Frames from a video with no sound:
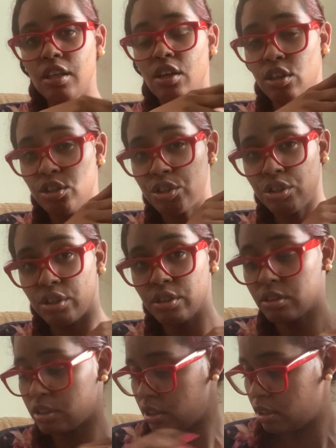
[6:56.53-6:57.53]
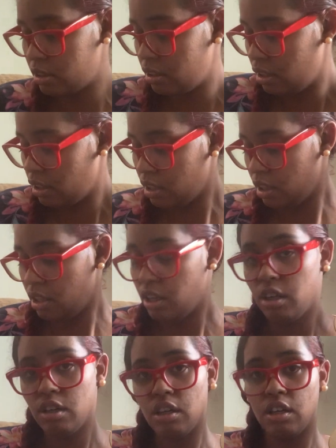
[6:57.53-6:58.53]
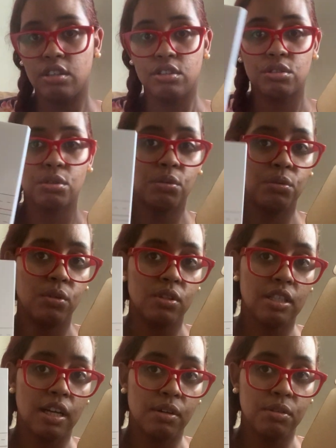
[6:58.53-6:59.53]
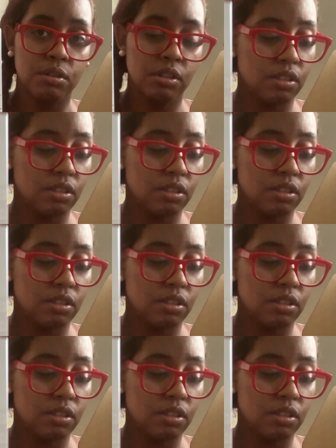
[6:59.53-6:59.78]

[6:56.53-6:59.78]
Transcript: a shirt, School's Out